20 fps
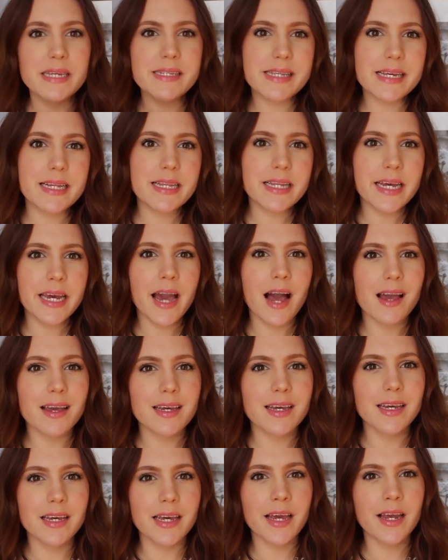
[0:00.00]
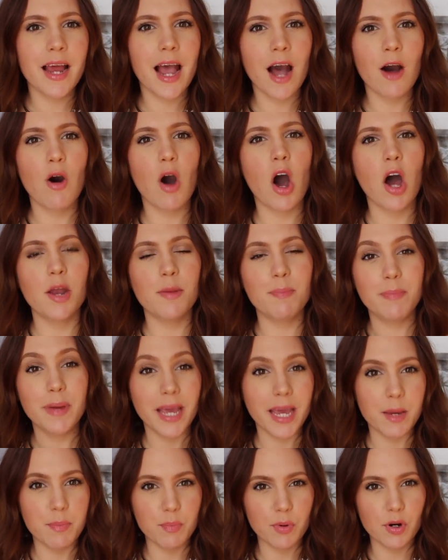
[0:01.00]
Basically, I can get how on
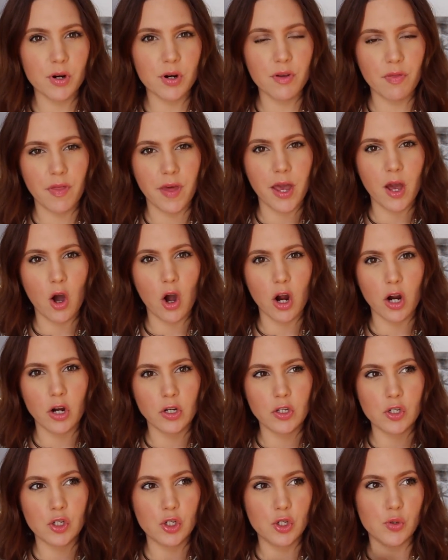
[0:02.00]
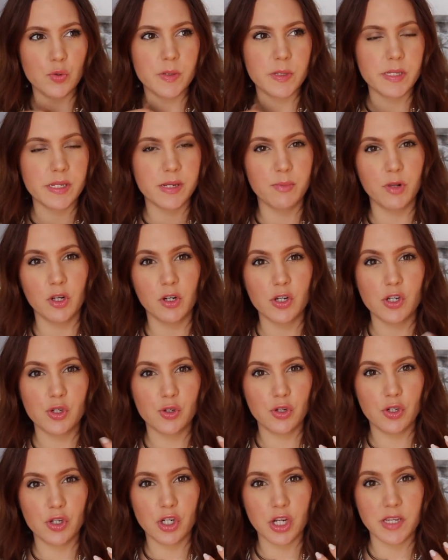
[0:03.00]
paper they are too similar
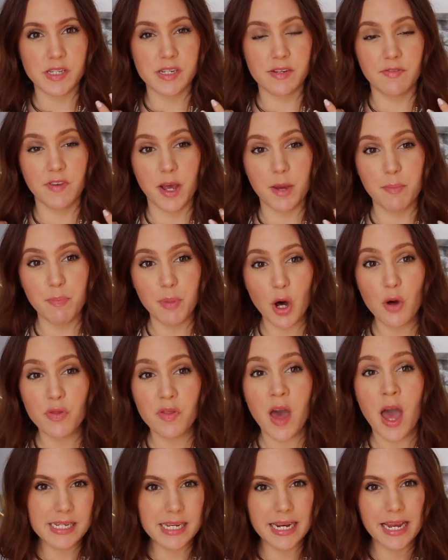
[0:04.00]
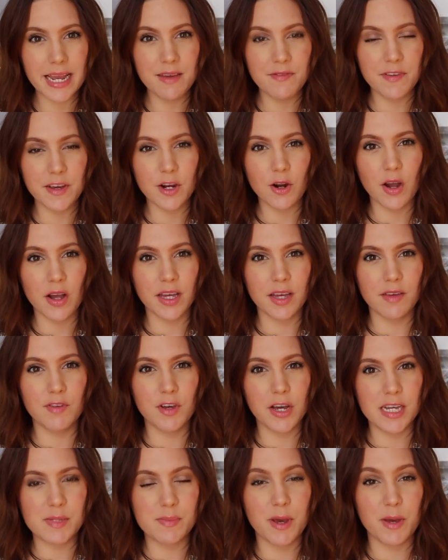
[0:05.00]
to justify both. Today, I figure I'll give
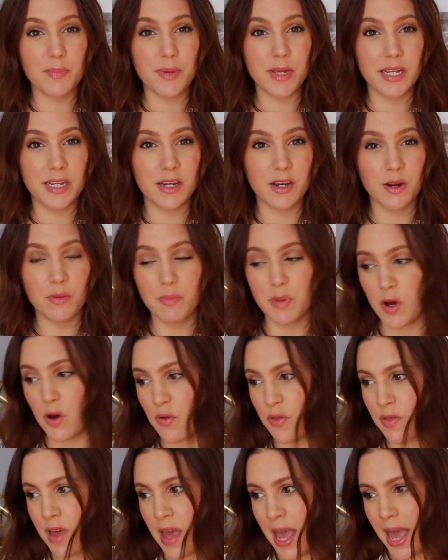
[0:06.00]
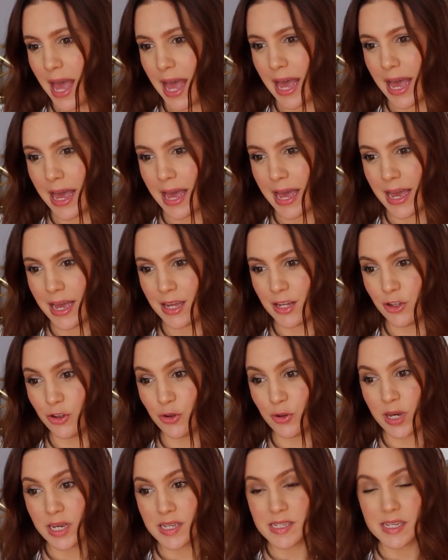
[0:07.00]
you guys my opinion on both,
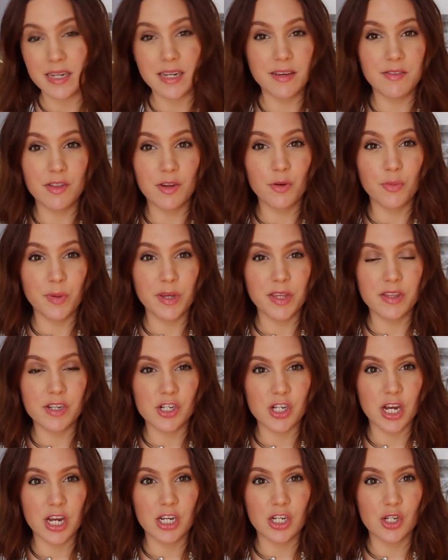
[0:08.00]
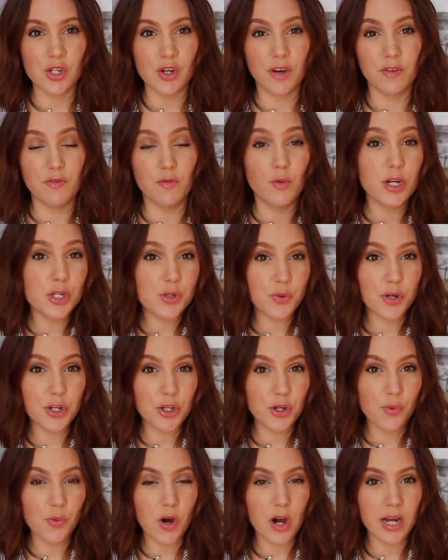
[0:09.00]
and you guys can either be the judge of which
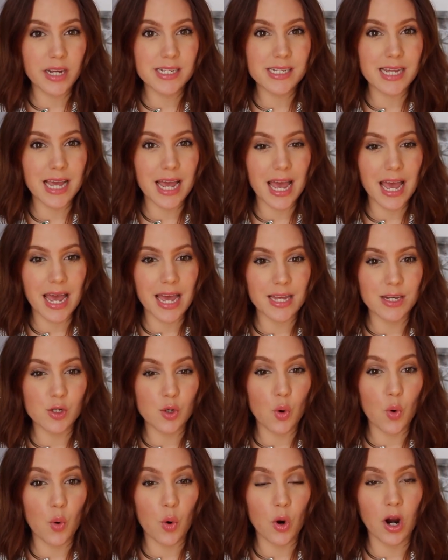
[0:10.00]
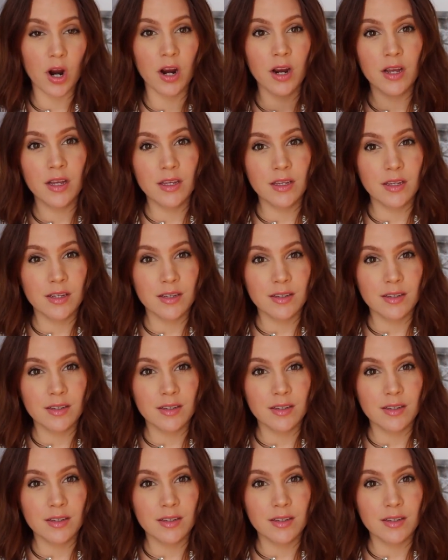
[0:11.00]
one you want and or